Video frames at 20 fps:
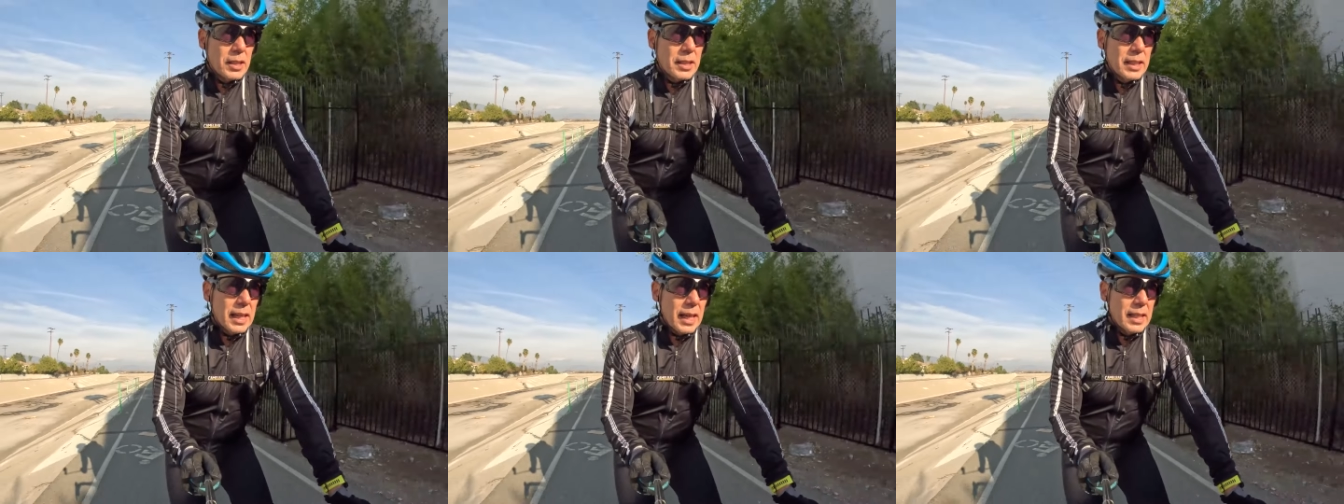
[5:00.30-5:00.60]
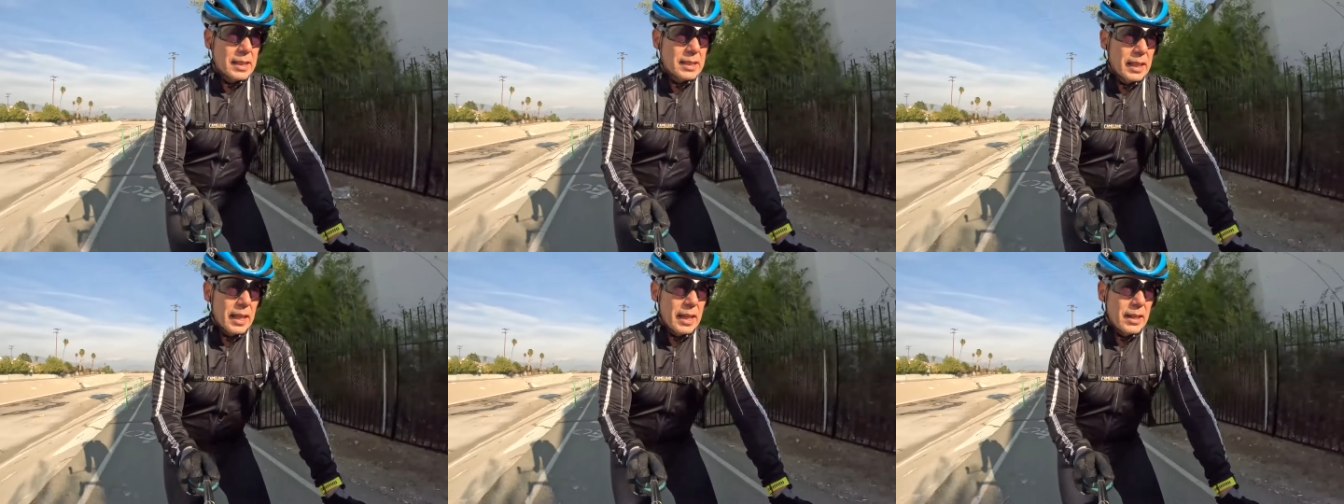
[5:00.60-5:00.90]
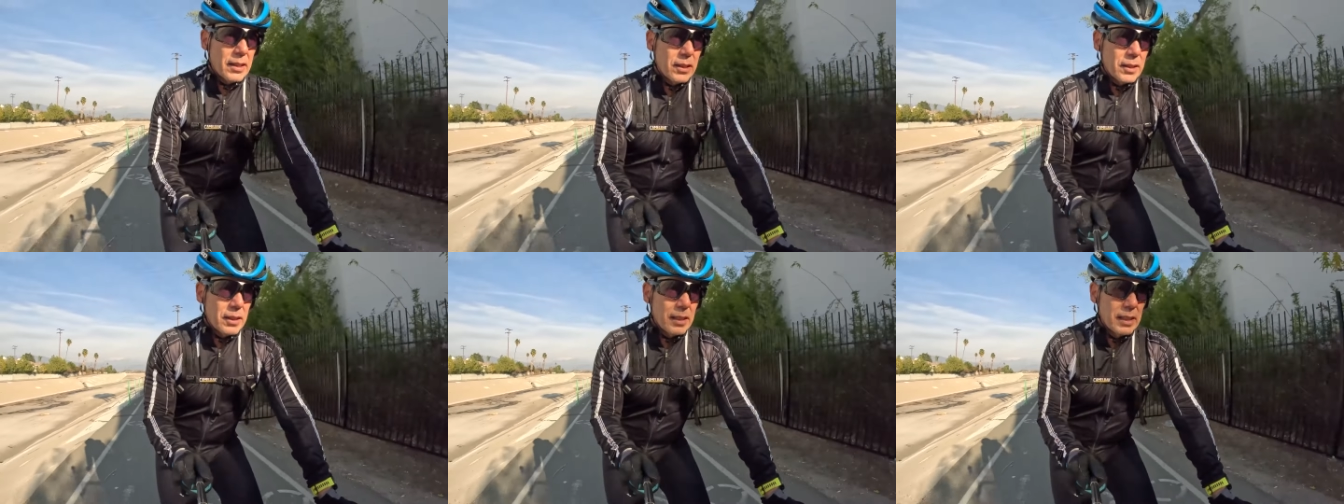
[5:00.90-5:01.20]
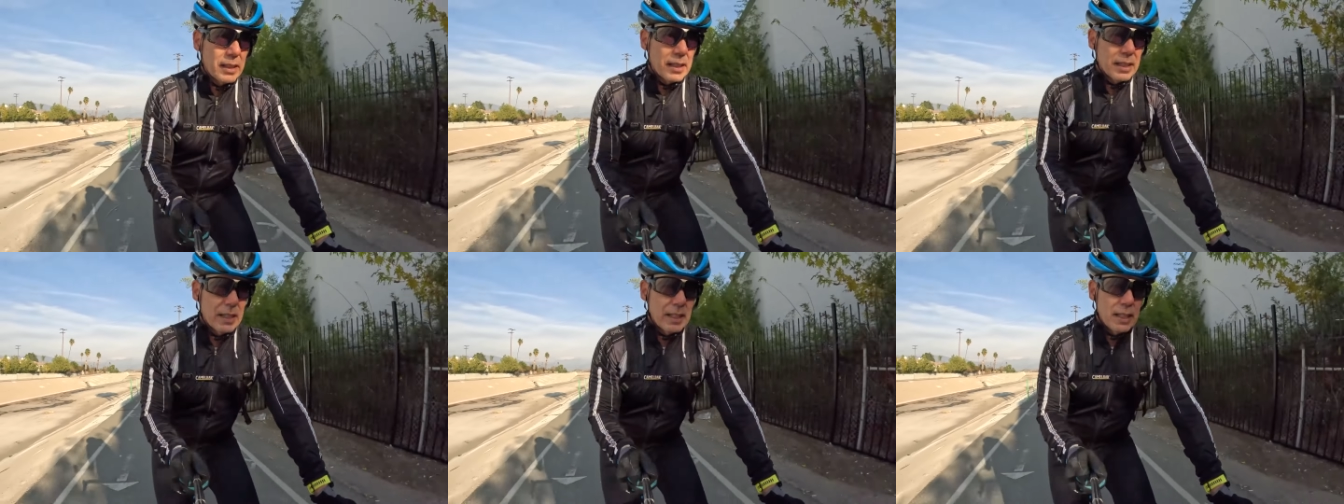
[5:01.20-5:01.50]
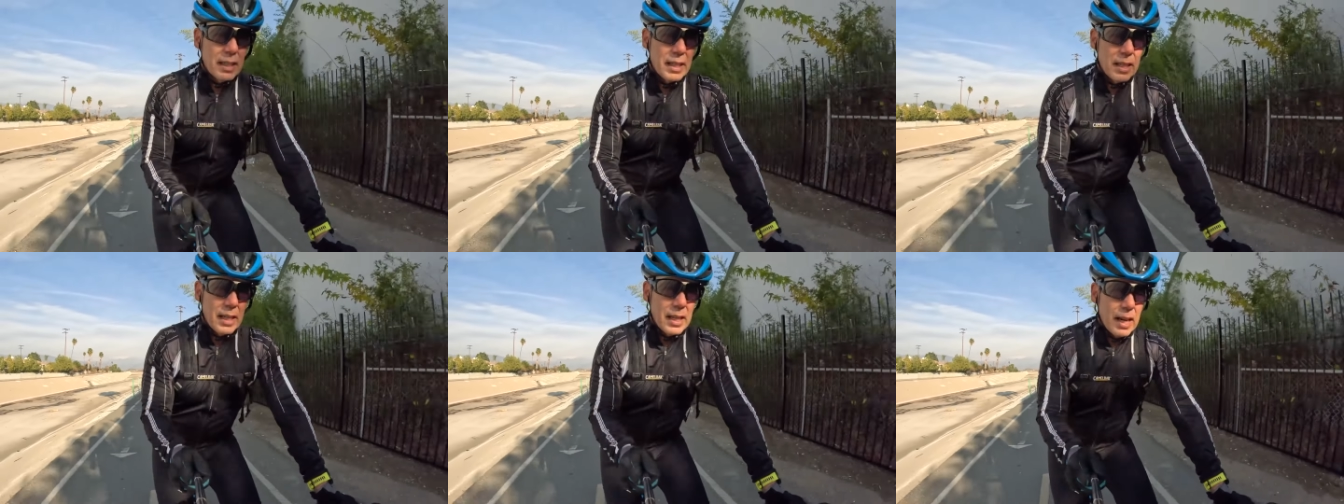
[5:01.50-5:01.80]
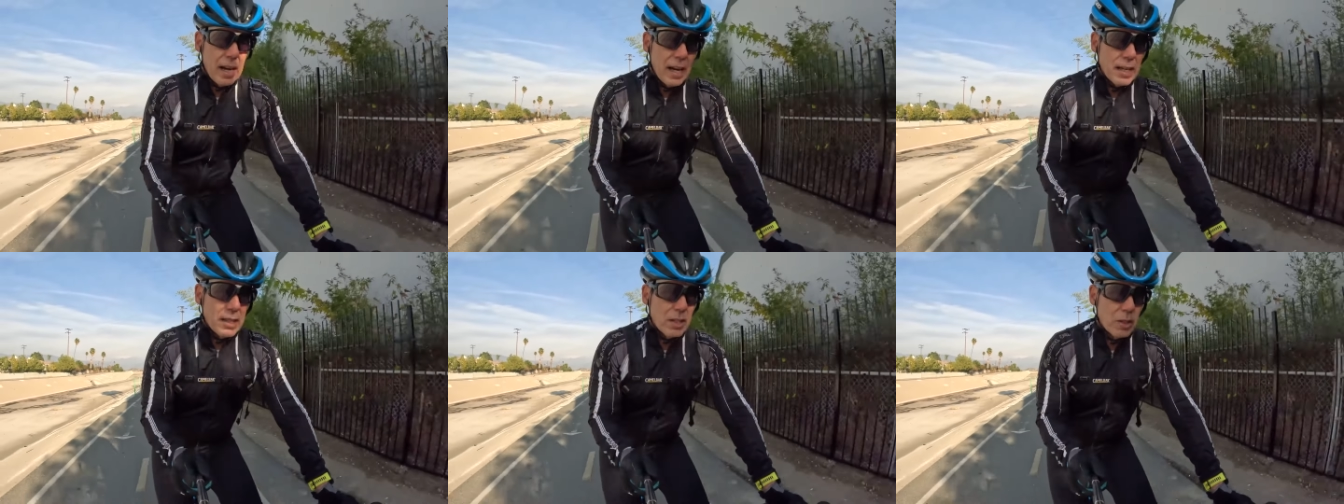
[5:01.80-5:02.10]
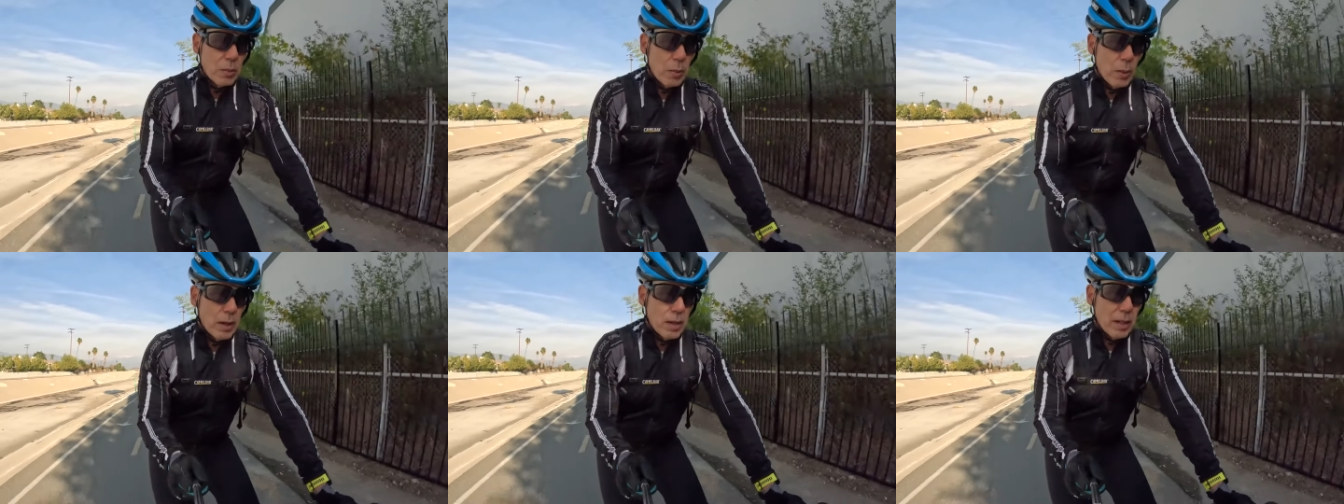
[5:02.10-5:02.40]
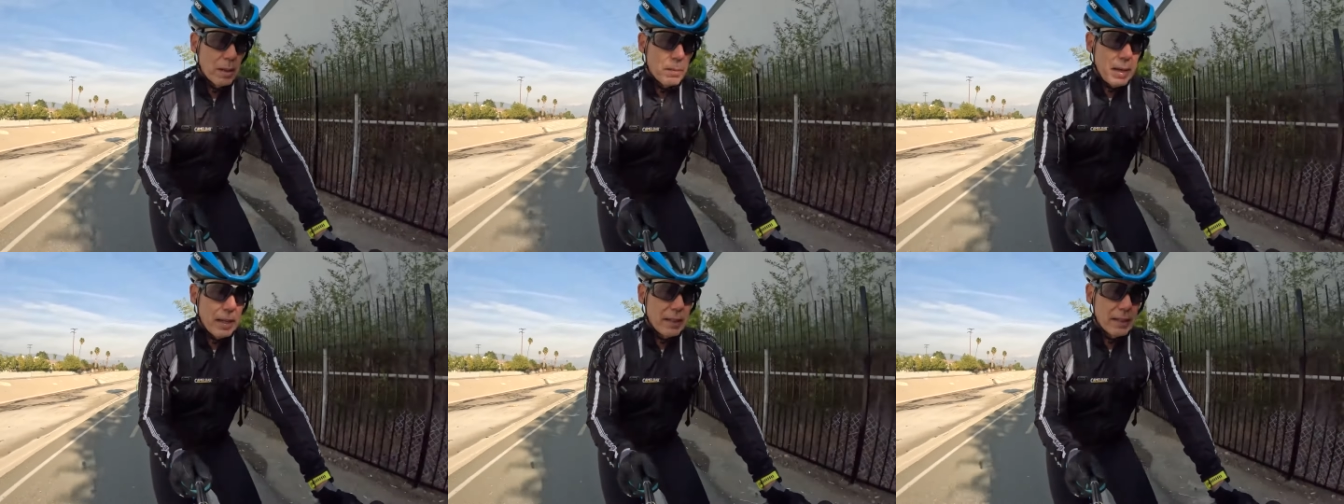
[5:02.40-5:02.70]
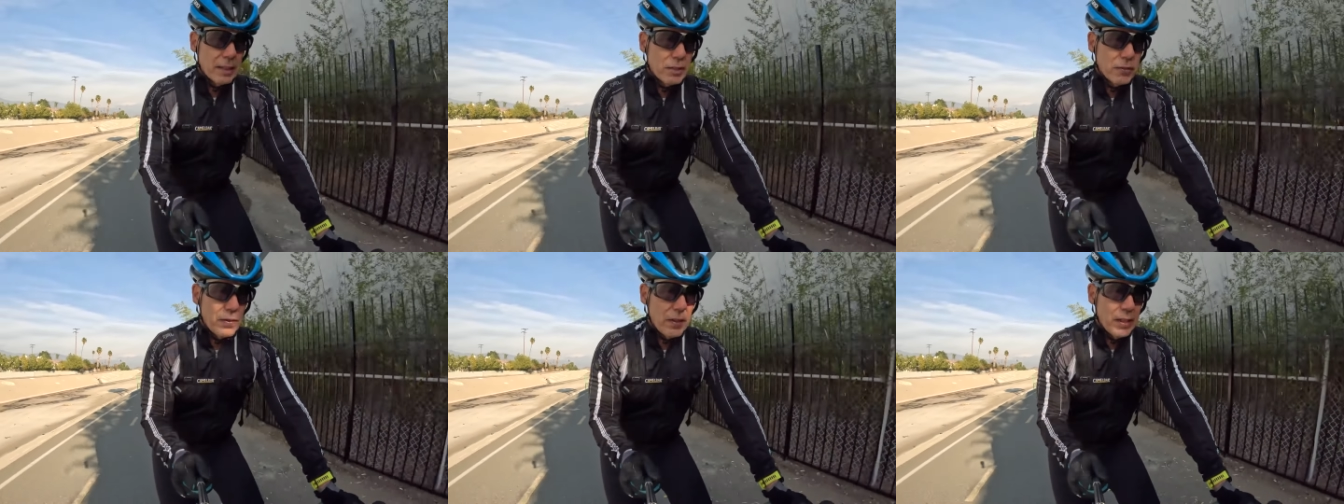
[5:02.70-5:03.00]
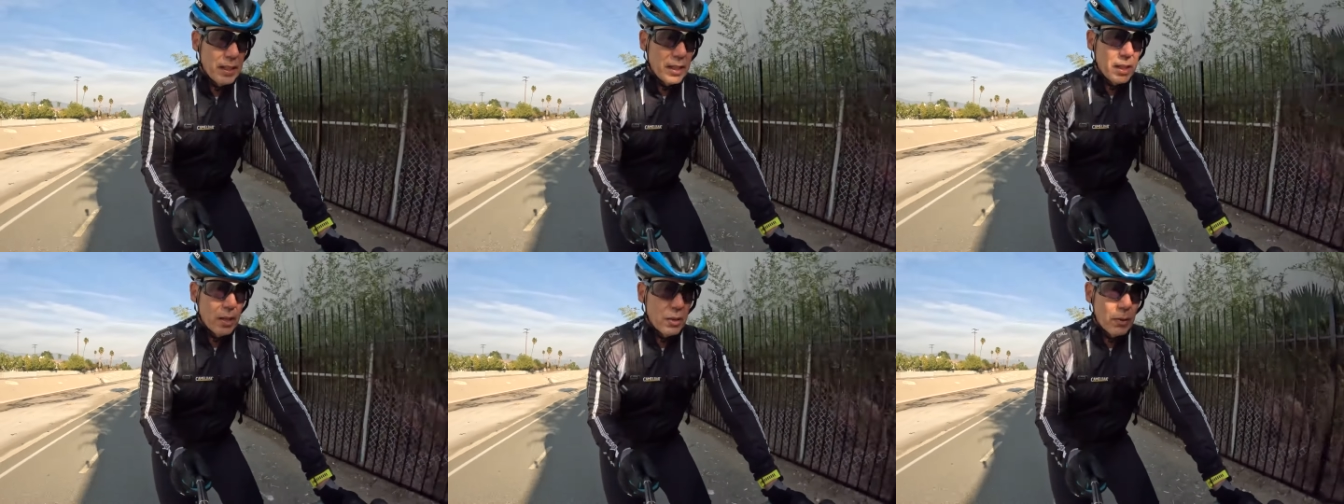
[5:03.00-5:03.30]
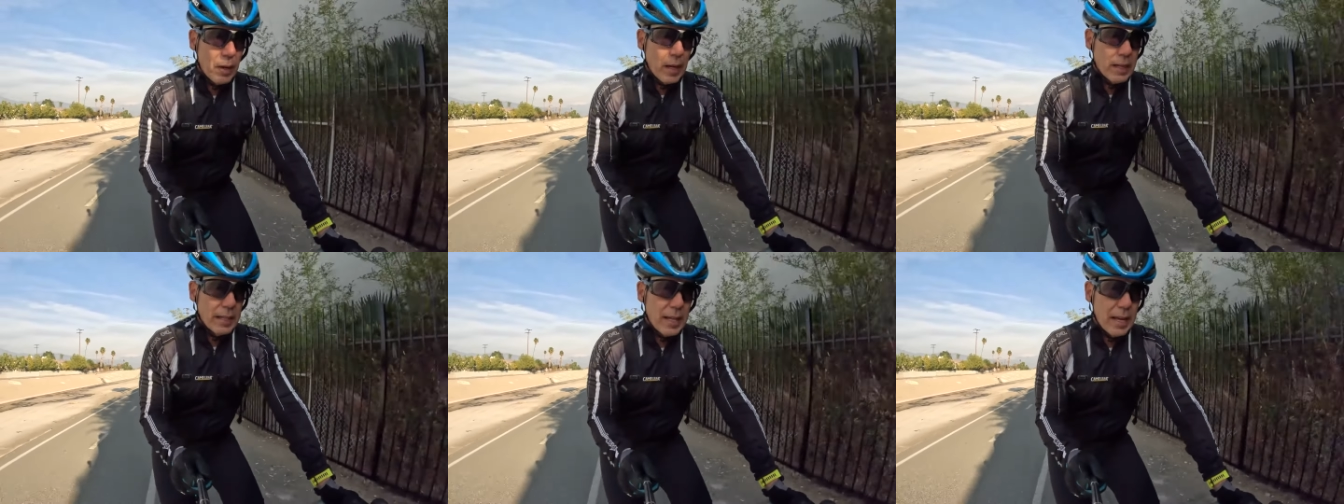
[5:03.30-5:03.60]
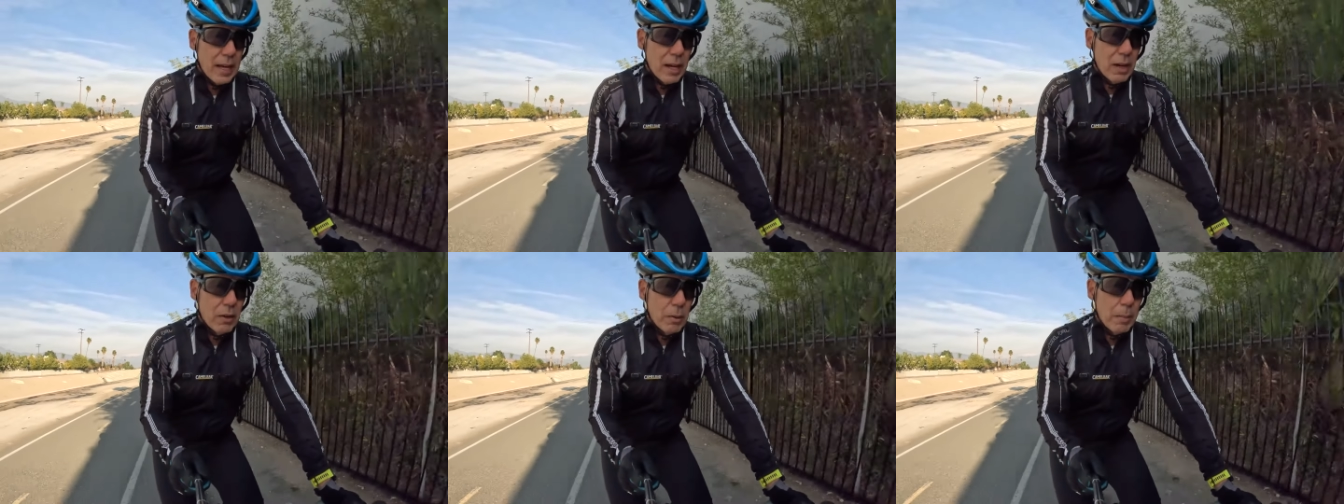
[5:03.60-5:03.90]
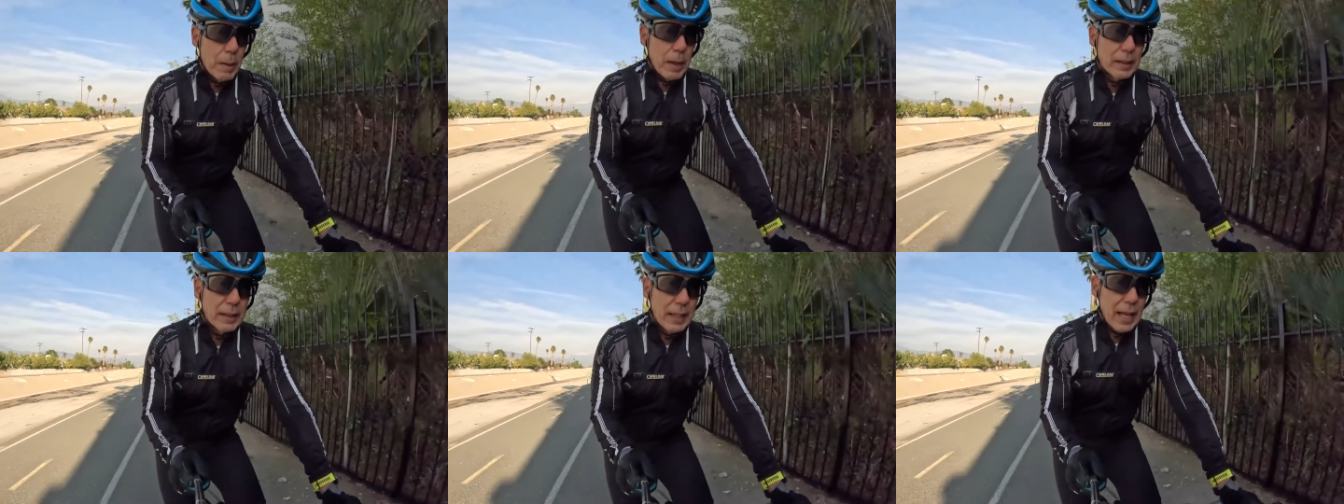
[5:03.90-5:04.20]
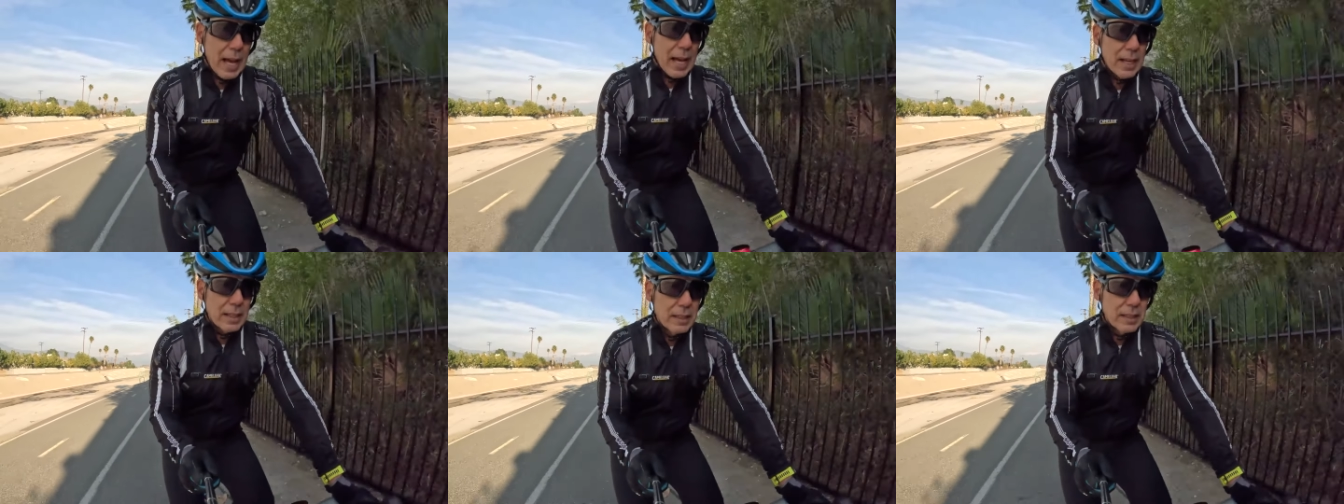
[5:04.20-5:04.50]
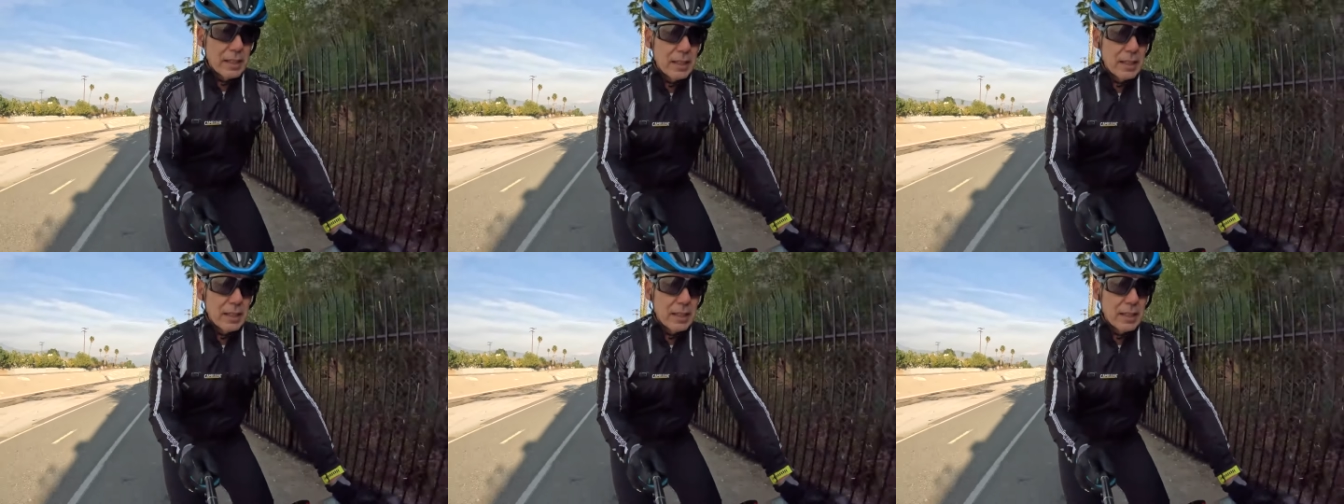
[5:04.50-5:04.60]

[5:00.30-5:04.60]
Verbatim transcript: to you guys later I just wanted to make this video right now about that